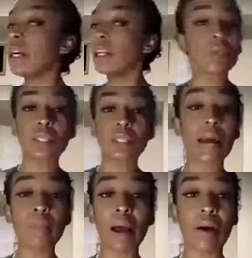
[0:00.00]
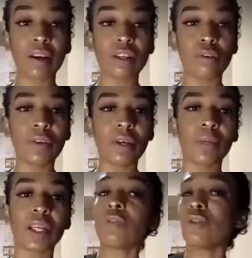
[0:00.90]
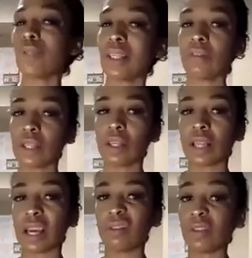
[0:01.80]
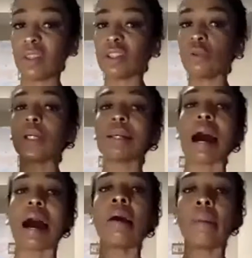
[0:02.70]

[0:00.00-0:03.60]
So it's not about how you feel, because if you did everything that you feel, you would not